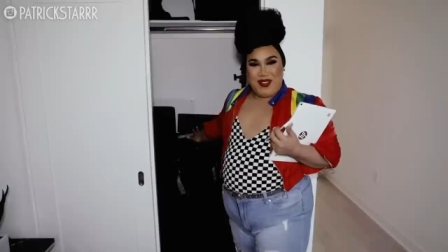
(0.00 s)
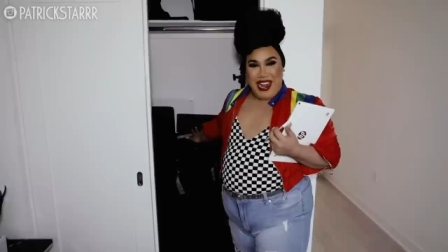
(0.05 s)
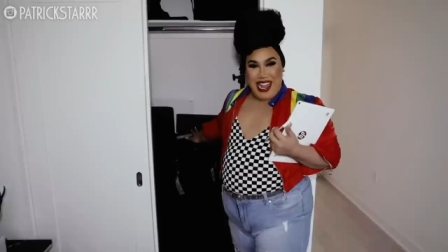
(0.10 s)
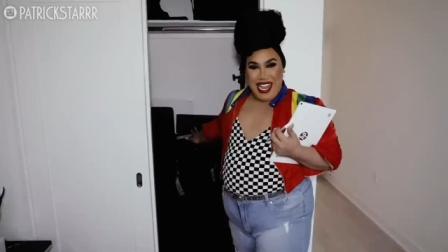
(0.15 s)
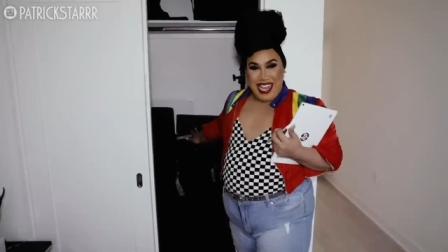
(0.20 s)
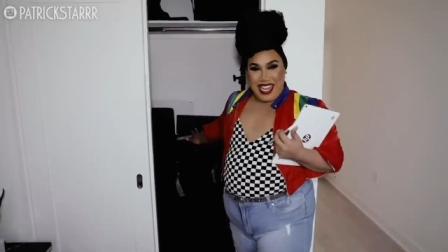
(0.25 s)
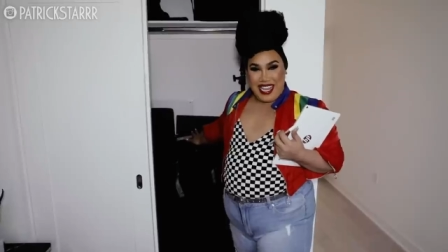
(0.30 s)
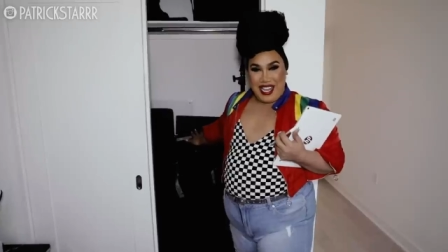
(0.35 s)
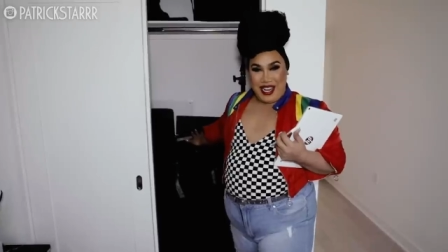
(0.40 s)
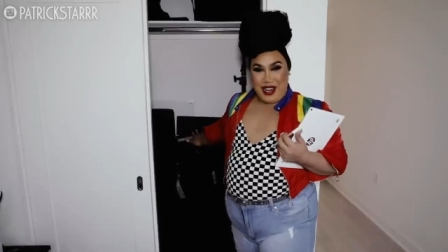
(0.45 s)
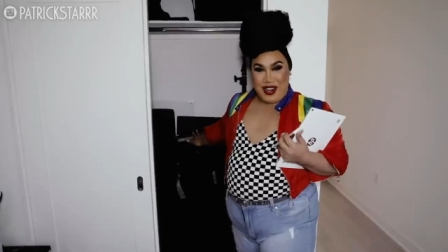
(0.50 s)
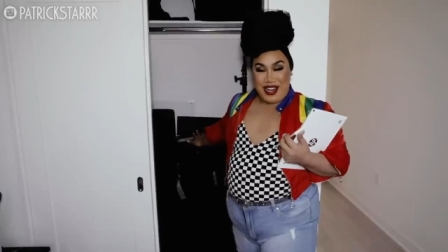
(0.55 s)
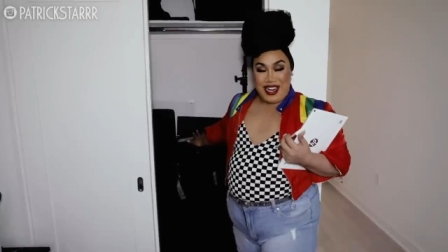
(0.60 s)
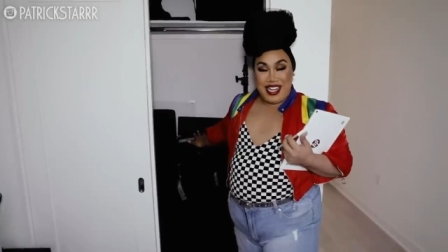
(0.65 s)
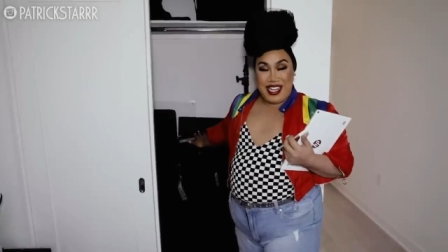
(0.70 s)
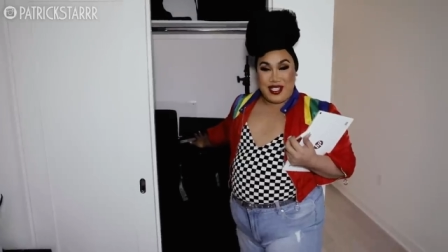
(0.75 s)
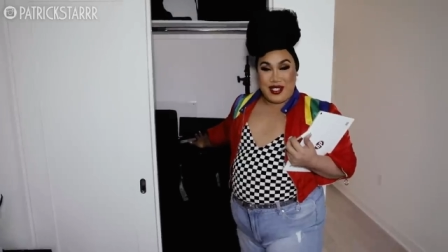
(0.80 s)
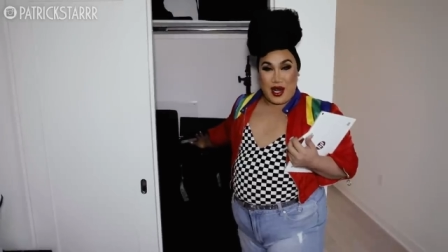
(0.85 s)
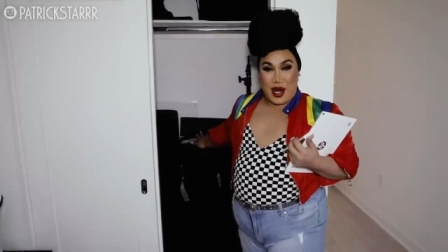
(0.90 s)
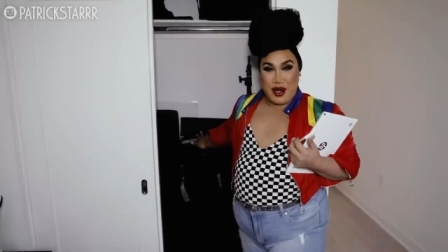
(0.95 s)
Right here
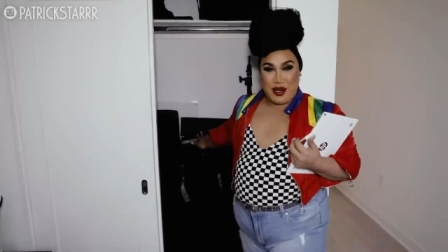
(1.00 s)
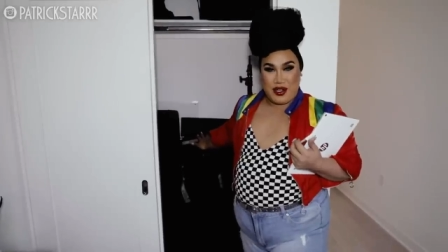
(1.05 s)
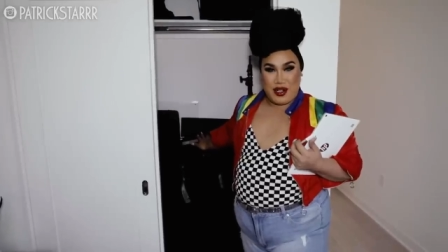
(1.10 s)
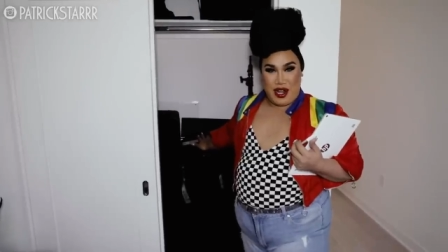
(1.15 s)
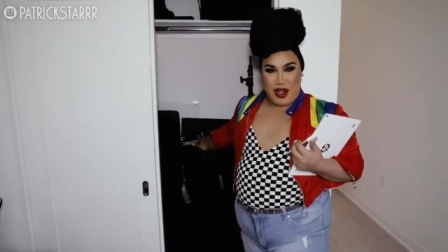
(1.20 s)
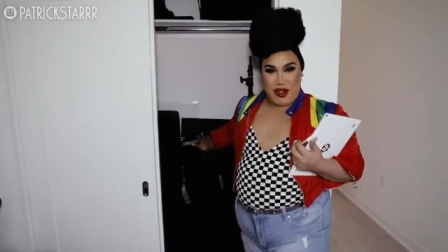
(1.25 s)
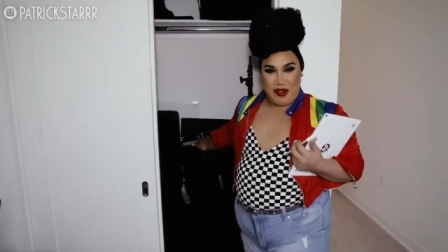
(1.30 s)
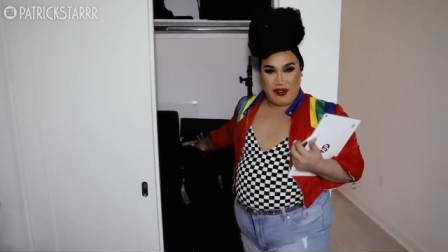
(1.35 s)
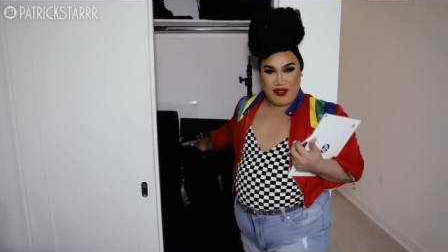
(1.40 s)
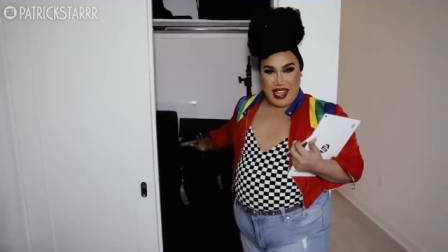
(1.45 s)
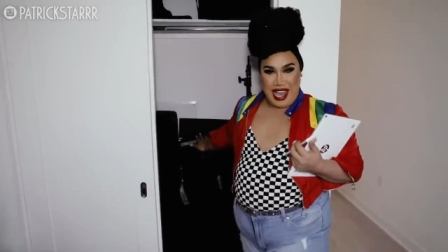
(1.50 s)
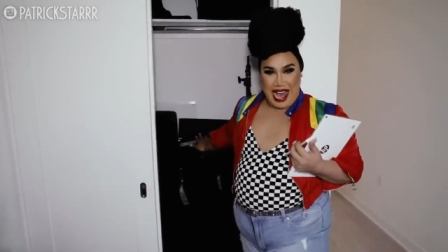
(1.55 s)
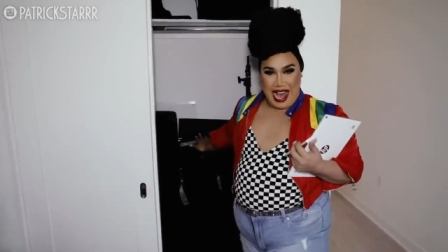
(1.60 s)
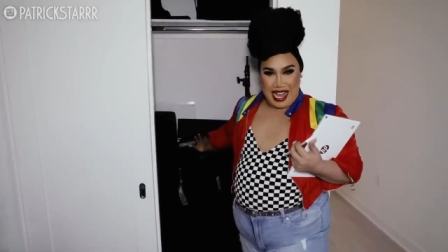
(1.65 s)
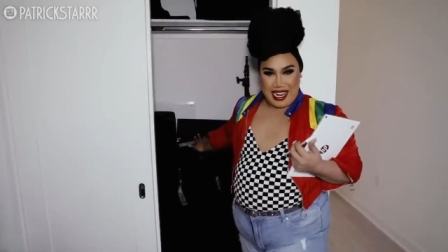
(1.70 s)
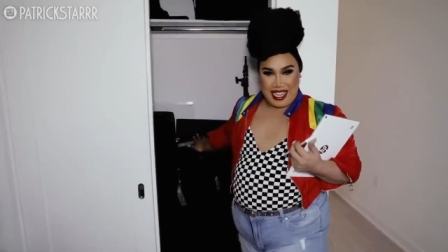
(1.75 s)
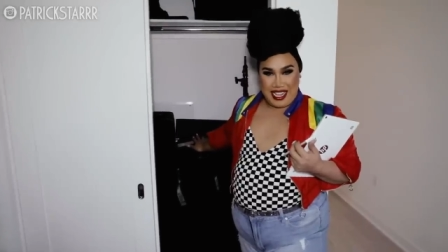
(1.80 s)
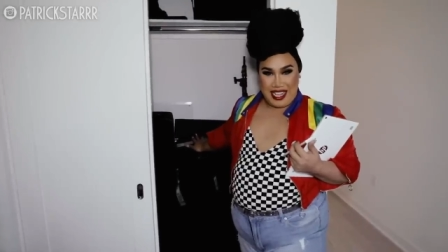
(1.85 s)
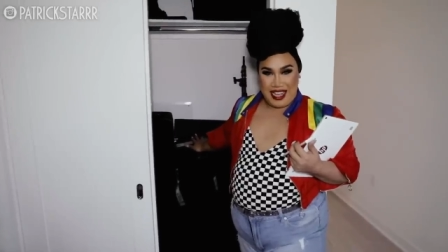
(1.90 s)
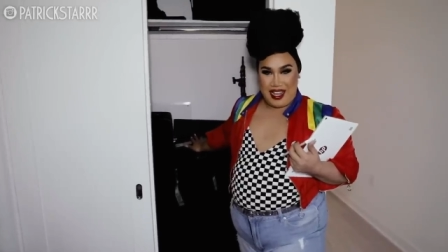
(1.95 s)
is our golf
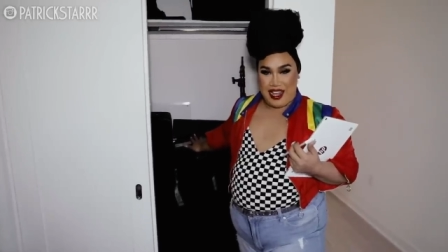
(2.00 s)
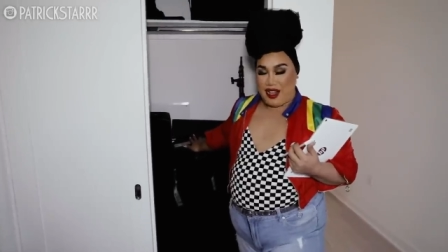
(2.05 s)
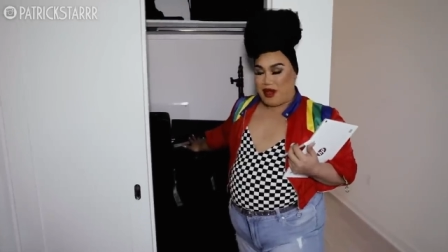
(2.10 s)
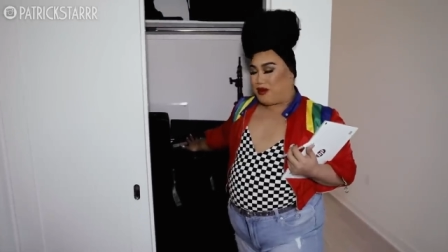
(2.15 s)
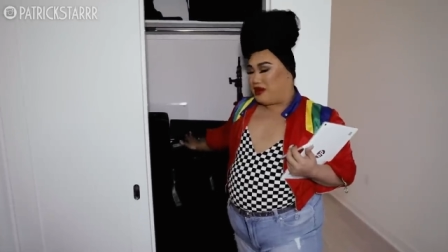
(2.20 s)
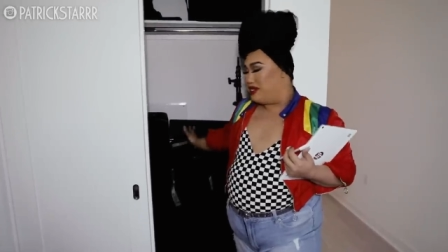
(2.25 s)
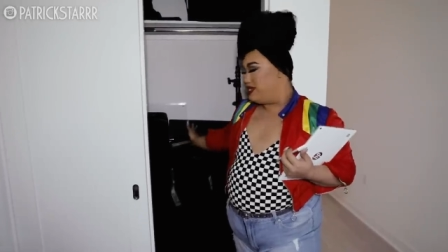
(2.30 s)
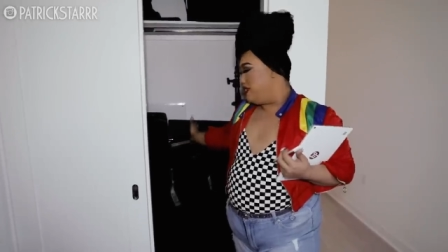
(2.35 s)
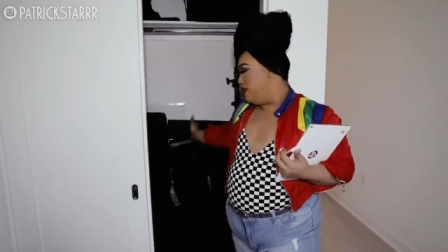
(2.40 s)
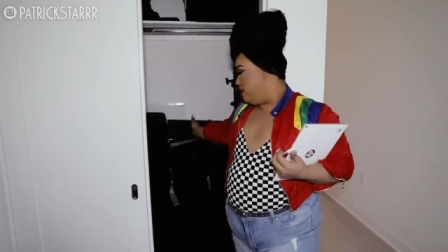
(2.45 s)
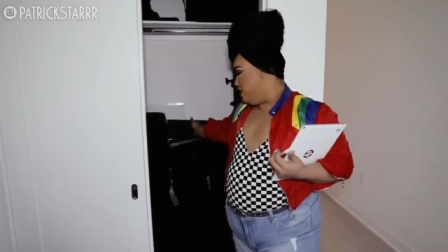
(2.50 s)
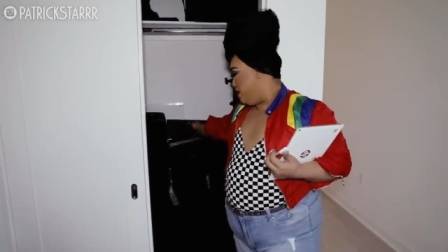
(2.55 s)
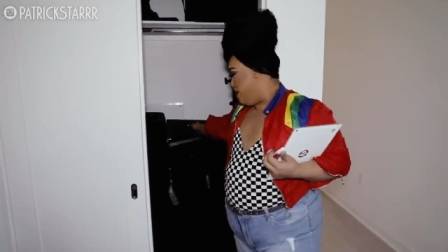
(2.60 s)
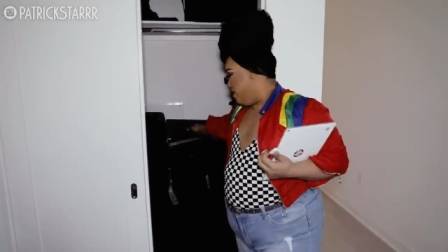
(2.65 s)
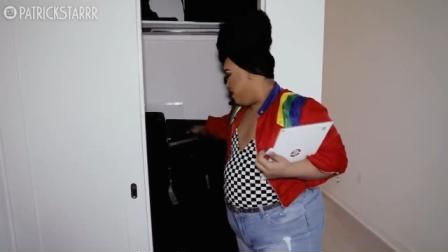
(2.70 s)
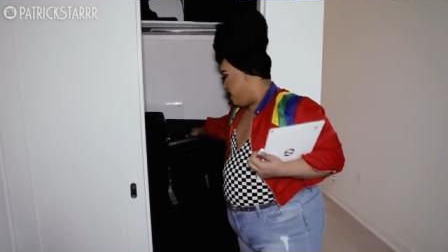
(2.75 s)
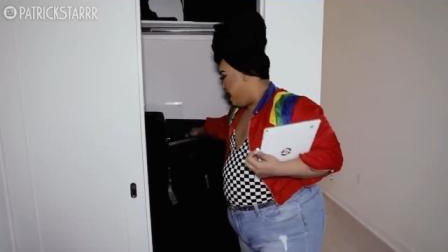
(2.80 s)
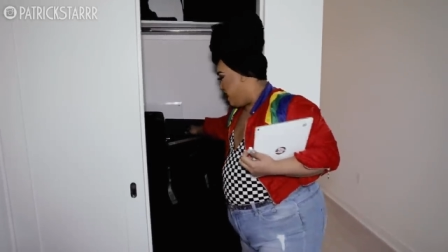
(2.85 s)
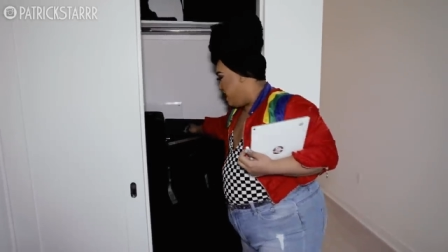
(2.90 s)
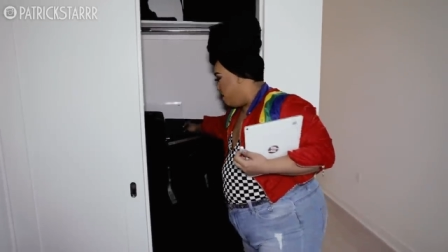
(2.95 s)
caddy. Um, it's not a
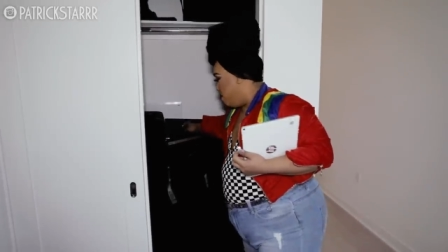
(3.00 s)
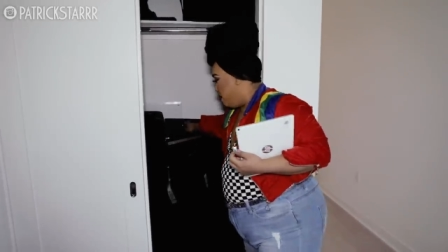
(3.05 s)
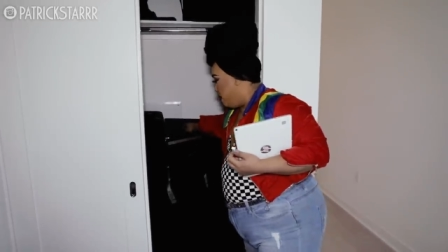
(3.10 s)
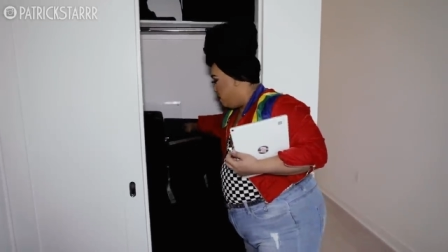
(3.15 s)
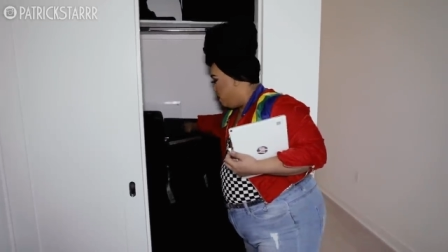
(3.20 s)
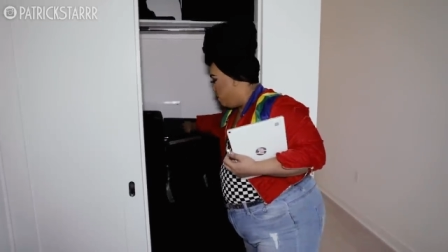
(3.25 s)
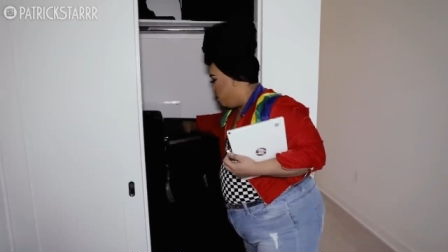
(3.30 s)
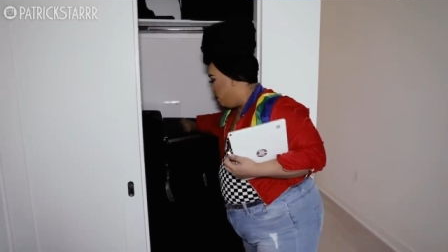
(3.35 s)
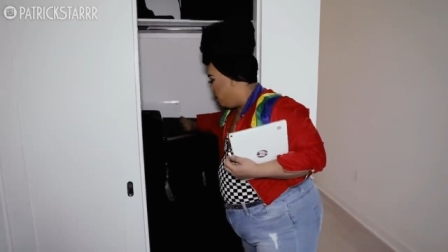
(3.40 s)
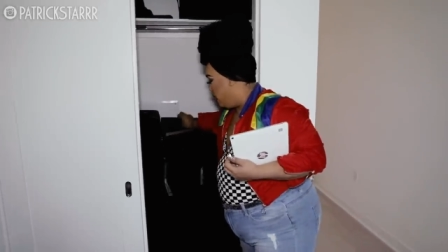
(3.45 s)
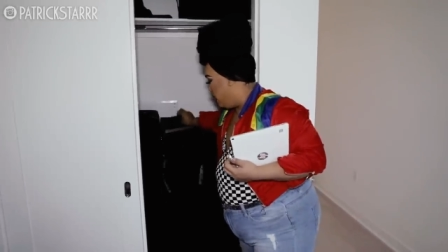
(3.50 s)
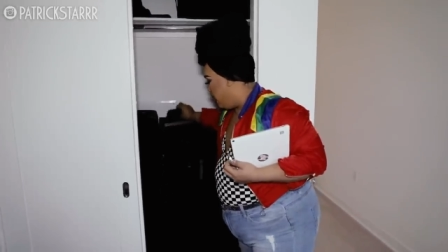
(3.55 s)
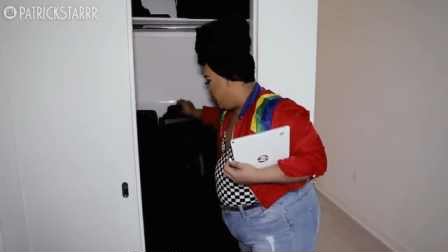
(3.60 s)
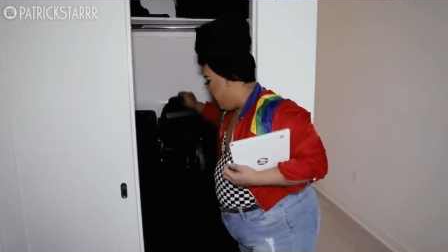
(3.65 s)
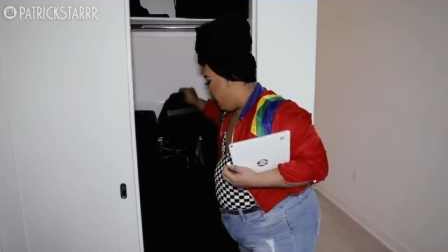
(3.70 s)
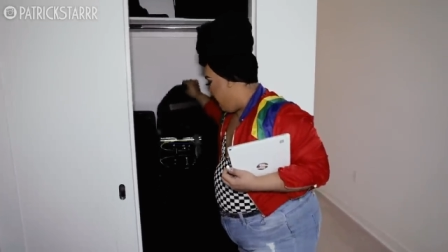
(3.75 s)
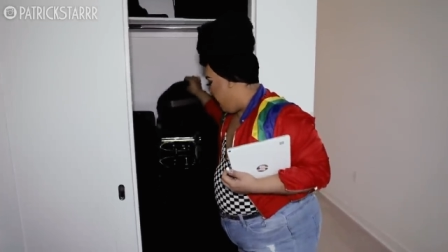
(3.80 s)
golf caddy, but it really